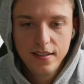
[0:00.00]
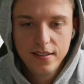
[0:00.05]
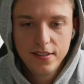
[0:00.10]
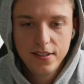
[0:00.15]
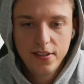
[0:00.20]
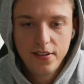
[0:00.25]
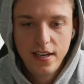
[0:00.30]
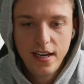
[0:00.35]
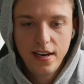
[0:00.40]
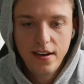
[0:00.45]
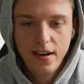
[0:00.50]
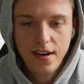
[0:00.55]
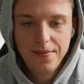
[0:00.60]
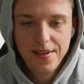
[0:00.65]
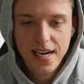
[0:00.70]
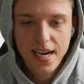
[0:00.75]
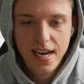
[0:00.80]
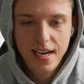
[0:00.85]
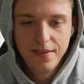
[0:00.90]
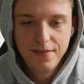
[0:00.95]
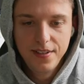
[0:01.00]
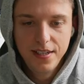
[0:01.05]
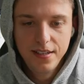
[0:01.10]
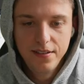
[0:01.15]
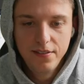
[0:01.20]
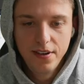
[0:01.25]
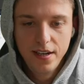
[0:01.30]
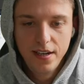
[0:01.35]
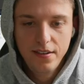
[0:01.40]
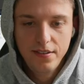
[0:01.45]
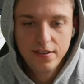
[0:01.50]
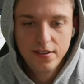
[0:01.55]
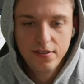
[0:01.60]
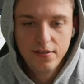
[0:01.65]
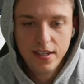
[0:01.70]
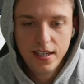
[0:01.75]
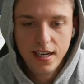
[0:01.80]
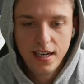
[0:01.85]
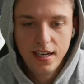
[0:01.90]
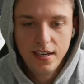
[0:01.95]
So now I'm an admin, right? So
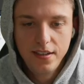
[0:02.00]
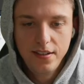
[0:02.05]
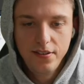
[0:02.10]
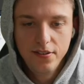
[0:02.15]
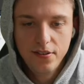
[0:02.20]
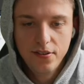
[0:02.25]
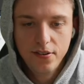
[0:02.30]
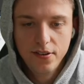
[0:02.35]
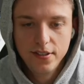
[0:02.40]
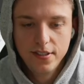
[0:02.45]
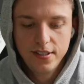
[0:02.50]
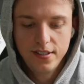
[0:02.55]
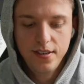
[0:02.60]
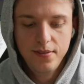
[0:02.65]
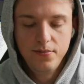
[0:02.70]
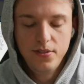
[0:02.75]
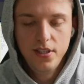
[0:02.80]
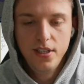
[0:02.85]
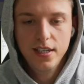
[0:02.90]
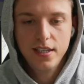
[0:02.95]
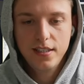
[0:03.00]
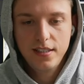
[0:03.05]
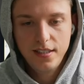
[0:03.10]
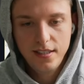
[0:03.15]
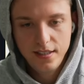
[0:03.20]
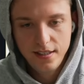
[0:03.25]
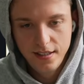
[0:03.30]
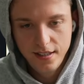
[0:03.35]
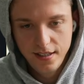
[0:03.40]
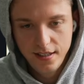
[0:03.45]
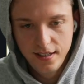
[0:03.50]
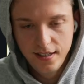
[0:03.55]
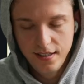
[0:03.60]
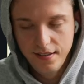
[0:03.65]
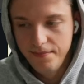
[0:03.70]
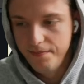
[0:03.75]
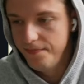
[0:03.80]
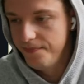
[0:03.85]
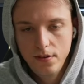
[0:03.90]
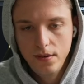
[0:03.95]
we can add a new course subject.
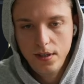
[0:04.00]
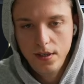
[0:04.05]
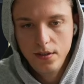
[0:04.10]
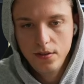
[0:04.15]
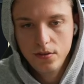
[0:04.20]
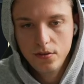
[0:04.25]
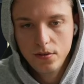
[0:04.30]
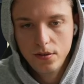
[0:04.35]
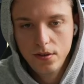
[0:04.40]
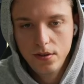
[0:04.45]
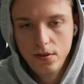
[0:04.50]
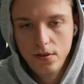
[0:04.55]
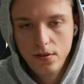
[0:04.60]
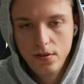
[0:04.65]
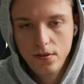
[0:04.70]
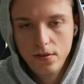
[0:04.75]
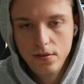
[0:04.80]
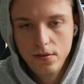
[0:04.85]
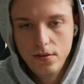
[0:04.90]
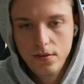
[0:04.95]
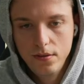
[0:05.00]
Intro